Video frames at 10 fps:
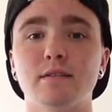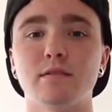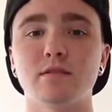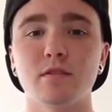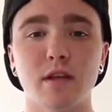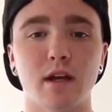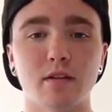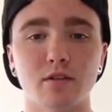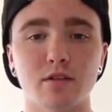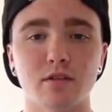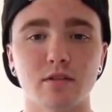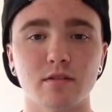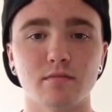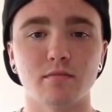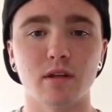So yeah, just
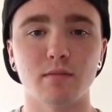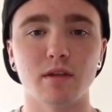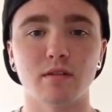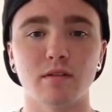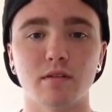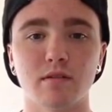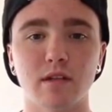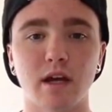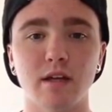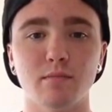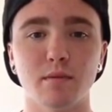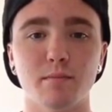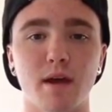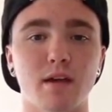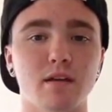I mean, tight but
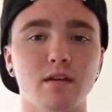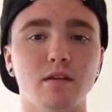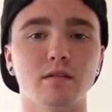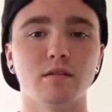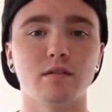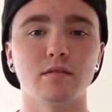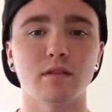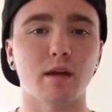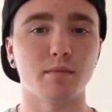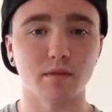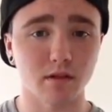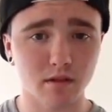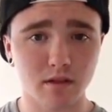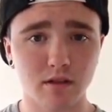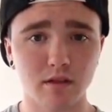baggy type of
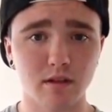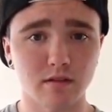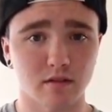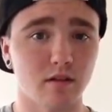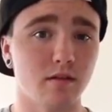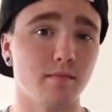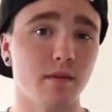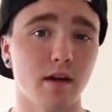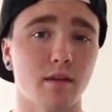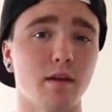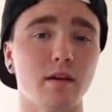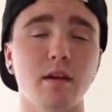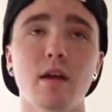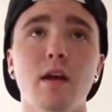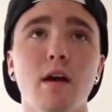look is good, I think.
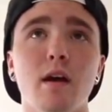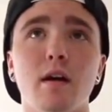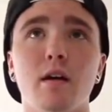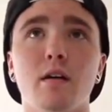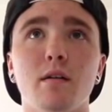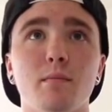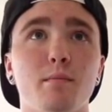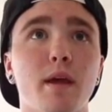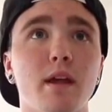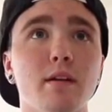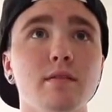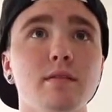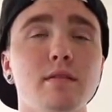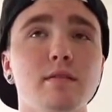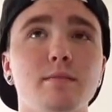
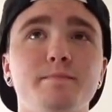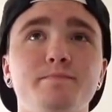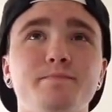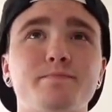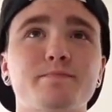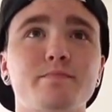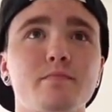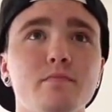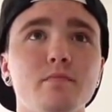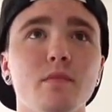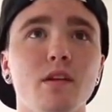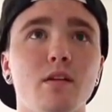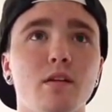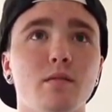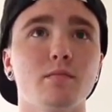Pants,
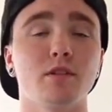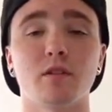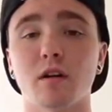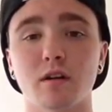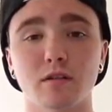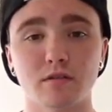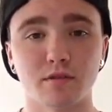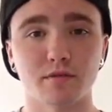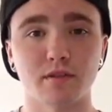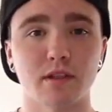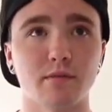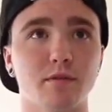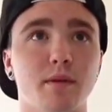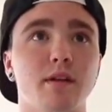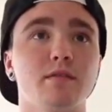there are different types
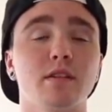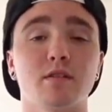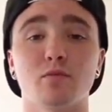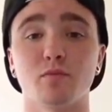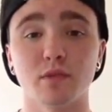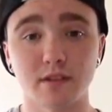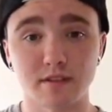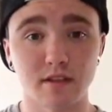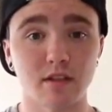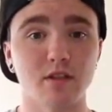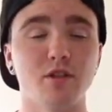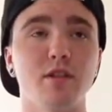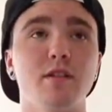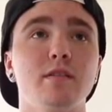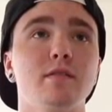of pants, like the really skinny
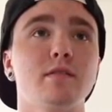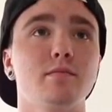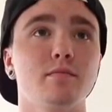jeans,